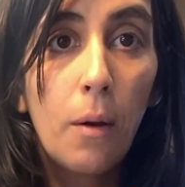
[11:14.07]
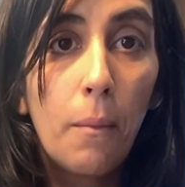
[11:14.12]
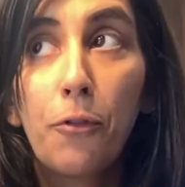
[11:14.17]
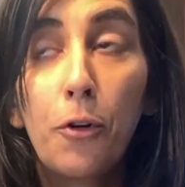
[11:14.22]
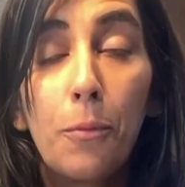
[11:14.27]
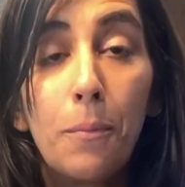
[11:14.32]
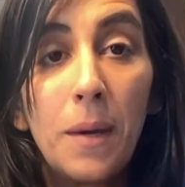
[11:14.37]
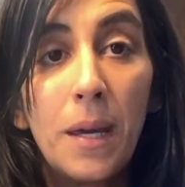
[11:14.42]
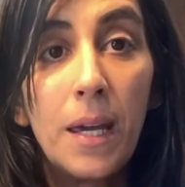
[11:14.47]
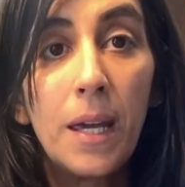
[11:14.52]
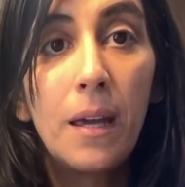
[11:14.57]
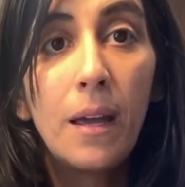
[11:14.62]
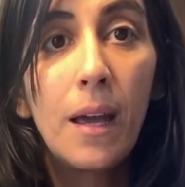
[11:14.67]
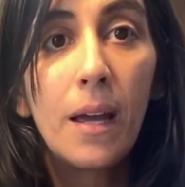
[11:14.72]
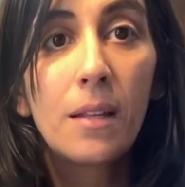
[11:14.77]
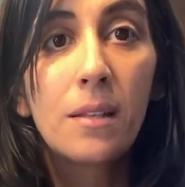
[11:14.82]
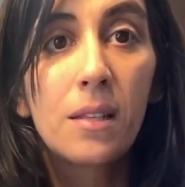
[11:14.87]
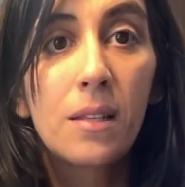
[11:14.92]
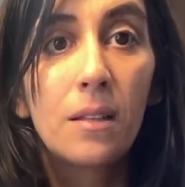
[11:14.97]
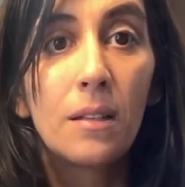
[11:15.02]
For me,
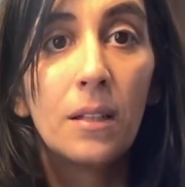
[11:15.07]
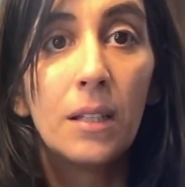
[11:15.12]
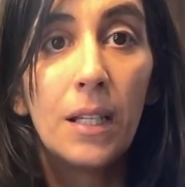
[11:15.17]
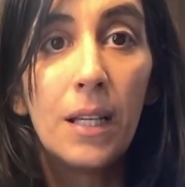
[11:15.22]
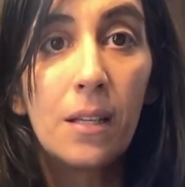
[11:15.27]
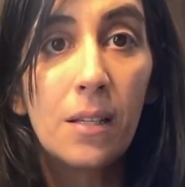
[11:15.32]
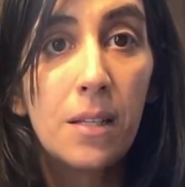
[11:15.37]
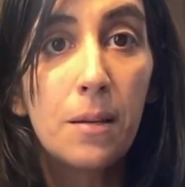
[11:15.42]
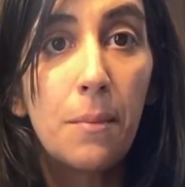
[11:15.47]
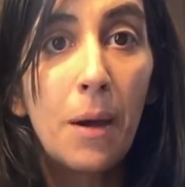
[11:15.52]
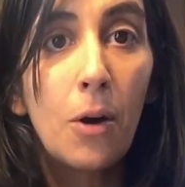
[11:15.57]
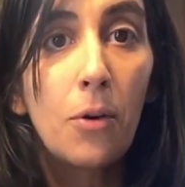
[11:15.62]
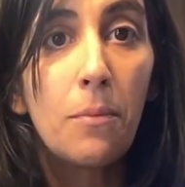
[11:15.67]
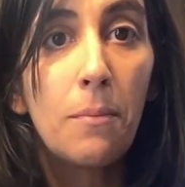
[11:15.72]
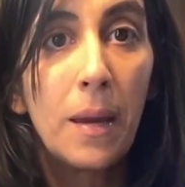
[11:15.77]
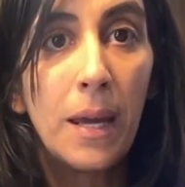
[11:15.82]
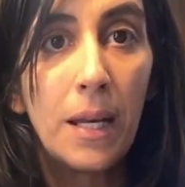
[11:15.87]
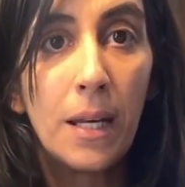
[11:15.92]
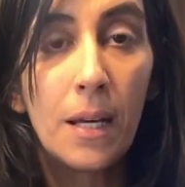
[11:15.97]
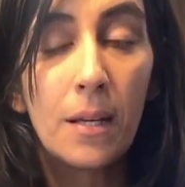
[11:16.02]
it's the least amount of
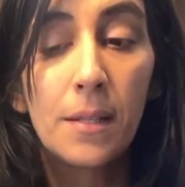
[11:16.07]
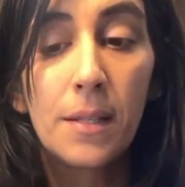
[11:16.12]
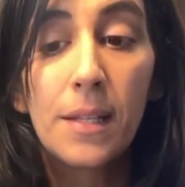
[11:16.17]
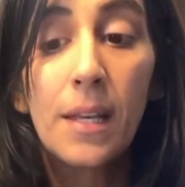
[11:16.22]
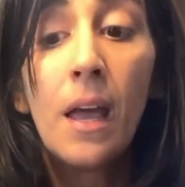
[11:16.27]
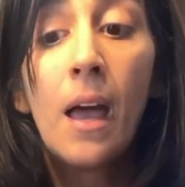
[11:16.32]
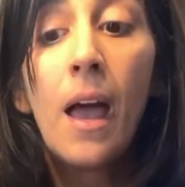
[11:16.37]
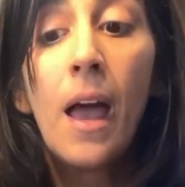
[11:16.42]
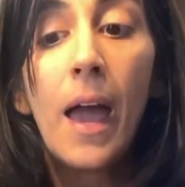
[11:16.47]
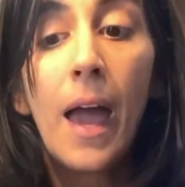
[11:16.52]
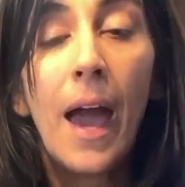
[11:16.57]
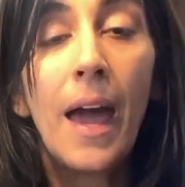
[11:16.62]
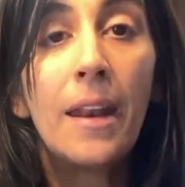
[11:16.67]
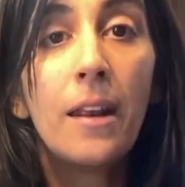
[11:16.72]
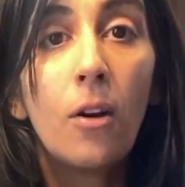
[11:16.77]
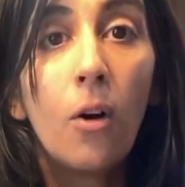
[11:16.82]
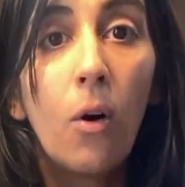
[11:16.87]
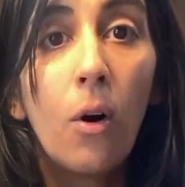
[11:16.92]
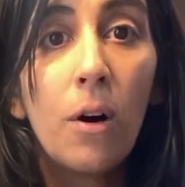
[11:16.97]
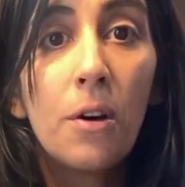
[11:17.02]
maintenance, and
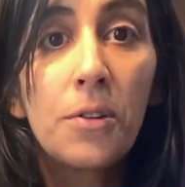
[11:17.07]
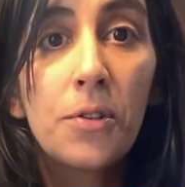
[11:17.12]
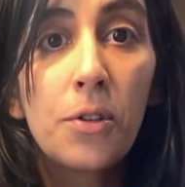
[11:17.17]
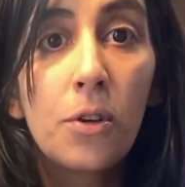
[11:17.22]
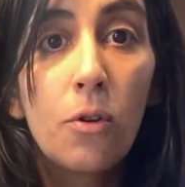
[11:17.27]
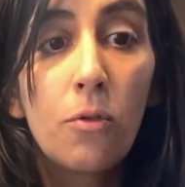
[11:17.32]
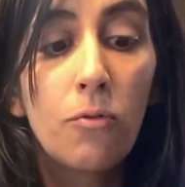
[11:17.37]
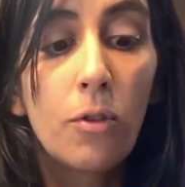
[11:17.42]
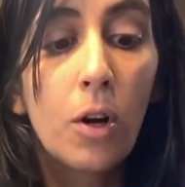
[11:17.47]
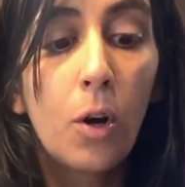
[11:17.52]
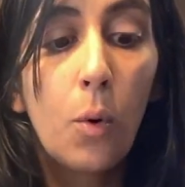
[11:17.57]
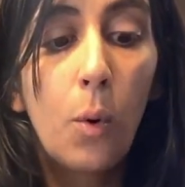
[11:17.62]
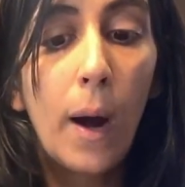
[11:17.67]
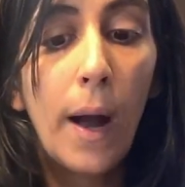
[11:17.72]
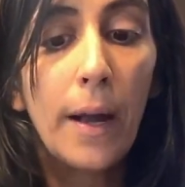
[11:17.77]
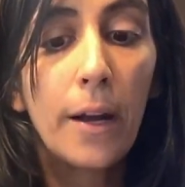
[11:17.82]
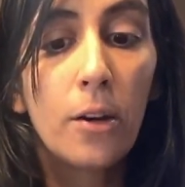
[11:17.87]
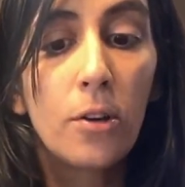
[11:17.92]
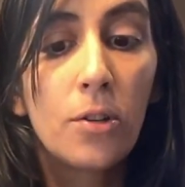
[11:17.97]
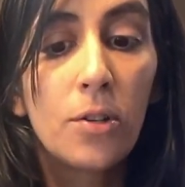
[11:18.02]
it also
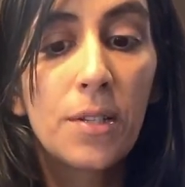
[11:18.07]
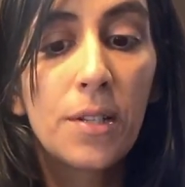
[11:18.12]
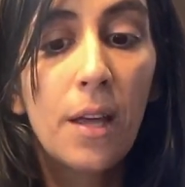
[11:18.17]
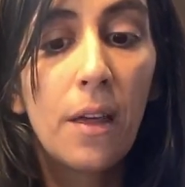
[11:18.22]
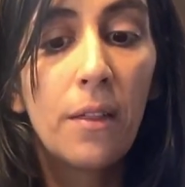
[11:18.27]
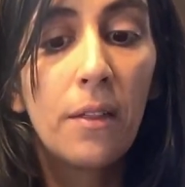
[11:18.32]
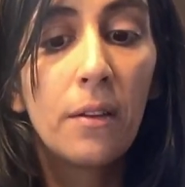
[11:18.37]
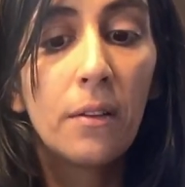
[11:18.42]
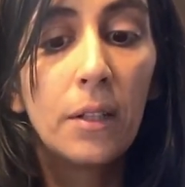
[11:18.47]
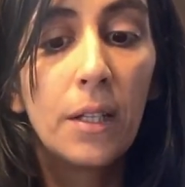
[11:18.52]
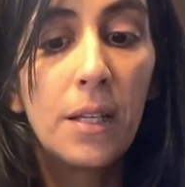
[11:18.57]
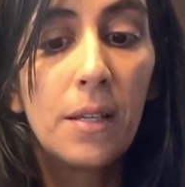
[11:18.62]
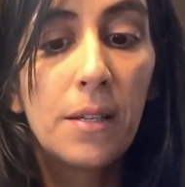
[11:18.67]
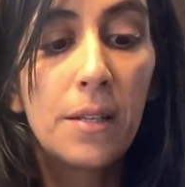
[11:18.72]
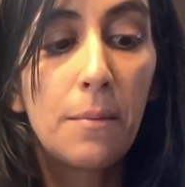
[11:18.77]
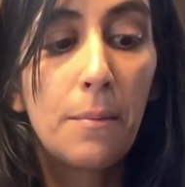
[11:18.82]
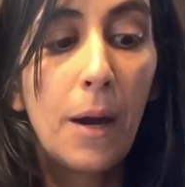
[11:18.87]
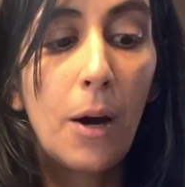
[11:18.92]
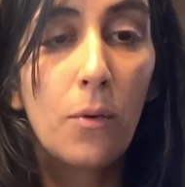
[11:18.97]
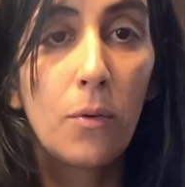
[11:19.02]
requires the
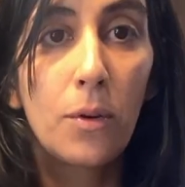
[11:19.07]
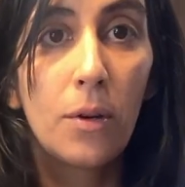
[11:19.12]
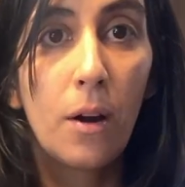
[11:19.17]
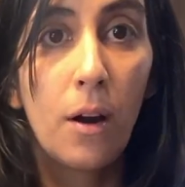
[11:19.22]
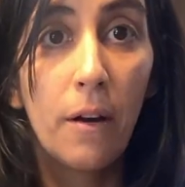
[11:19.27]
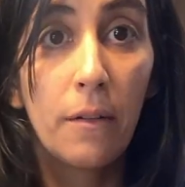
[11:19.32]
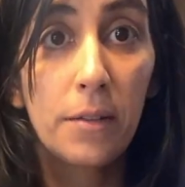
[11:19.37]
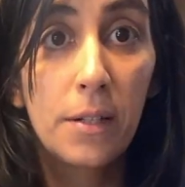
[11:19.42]
least amount of